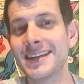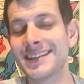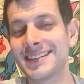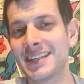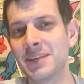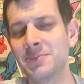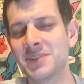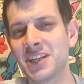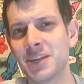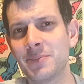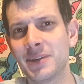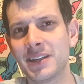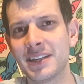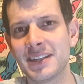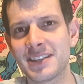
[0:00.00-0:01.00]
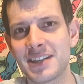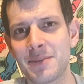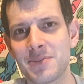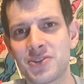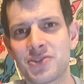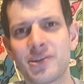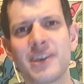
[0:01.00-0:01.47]
Team TBD set
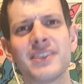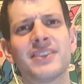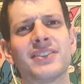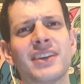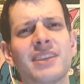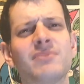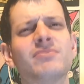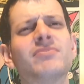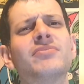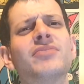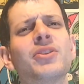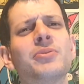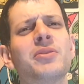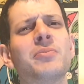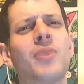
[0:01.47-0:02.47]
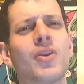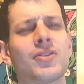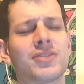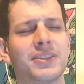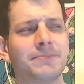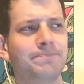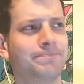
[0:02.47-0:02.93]
me straight and said, film an
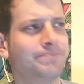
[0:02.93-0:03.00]
unboxing.